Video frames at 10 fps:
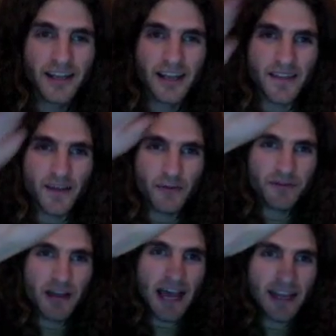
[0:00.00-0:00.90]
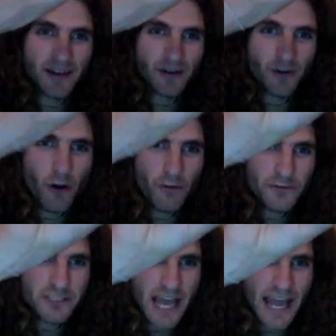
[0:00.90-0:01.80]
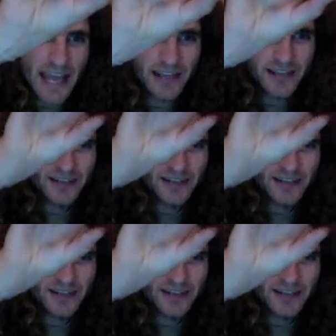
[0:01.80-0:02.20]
And then we've got Whole Foods diet,